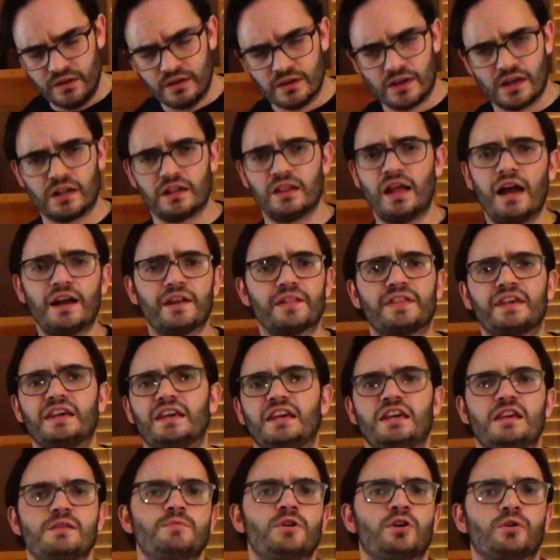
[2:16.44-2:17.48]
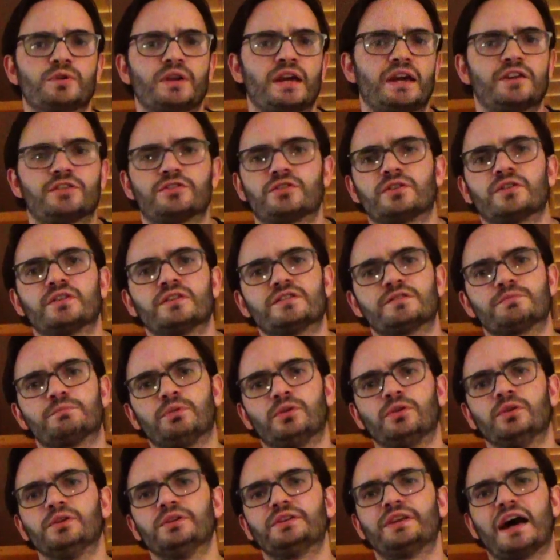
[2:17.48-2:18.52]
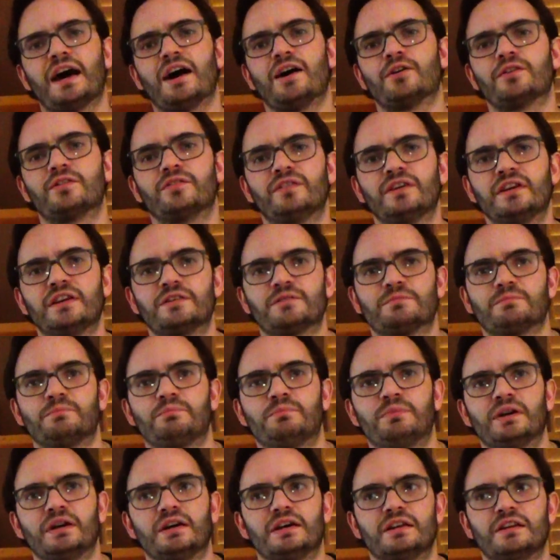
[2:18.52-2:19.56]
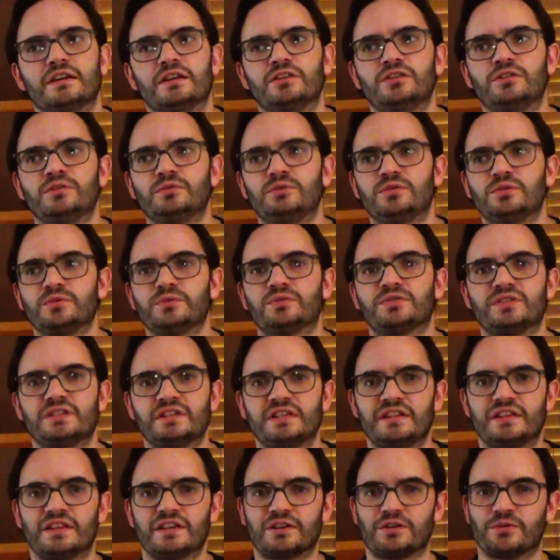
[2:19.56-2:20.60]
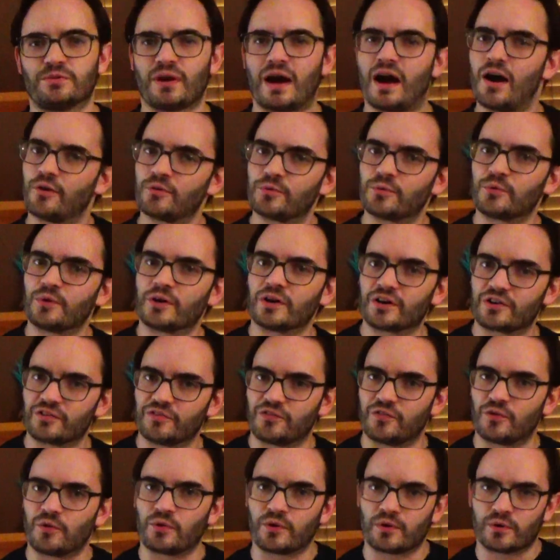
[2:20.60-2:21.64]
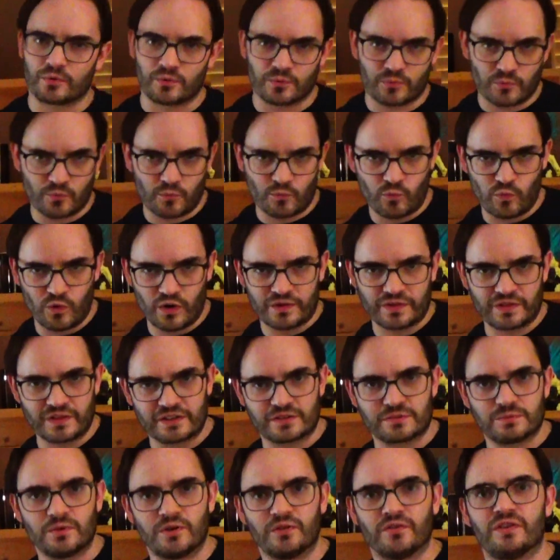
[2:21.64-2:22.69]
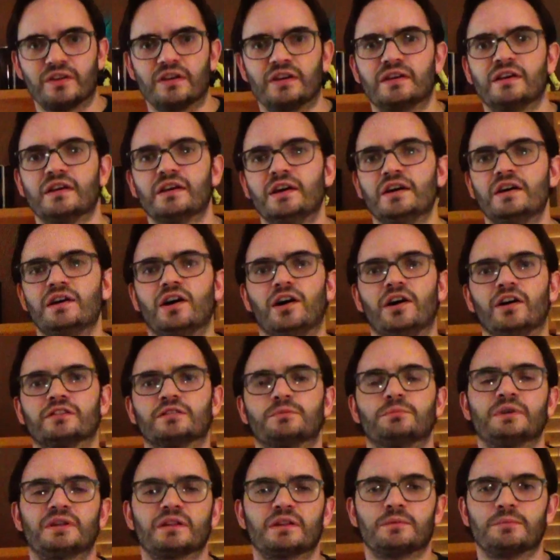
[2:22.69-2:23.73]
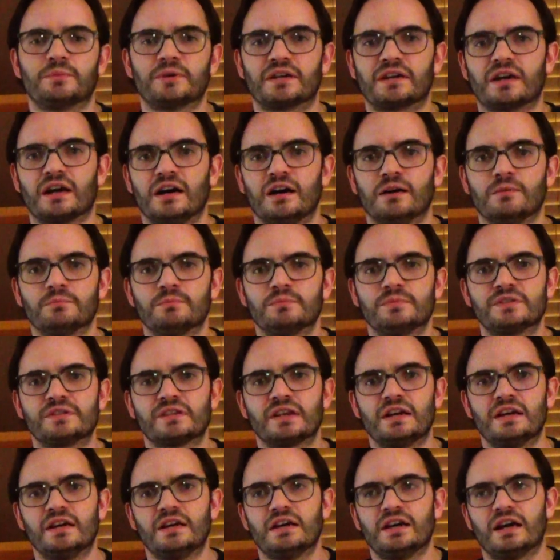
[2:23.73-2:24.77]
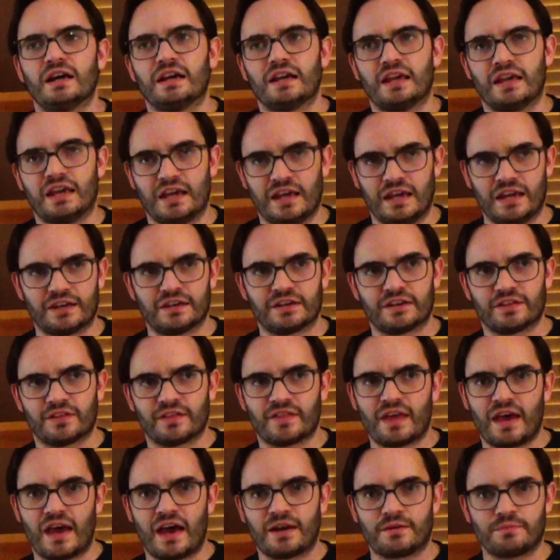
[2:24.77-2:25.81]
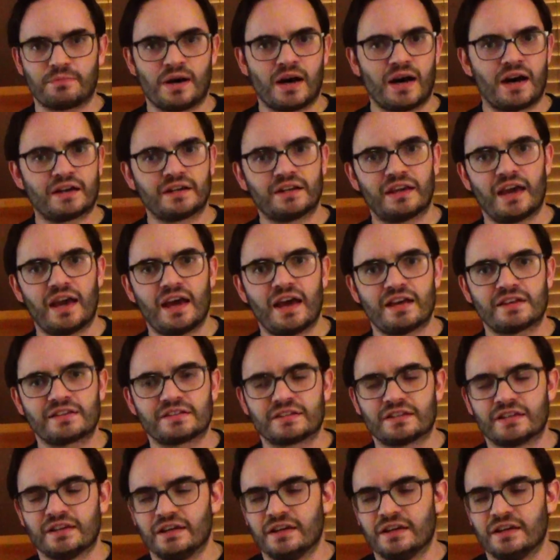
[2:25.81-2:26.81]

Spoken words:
A lot of the emo nature is pulled out of it, but you do see the groundwork for what this movie ultimately becomes in that podcast.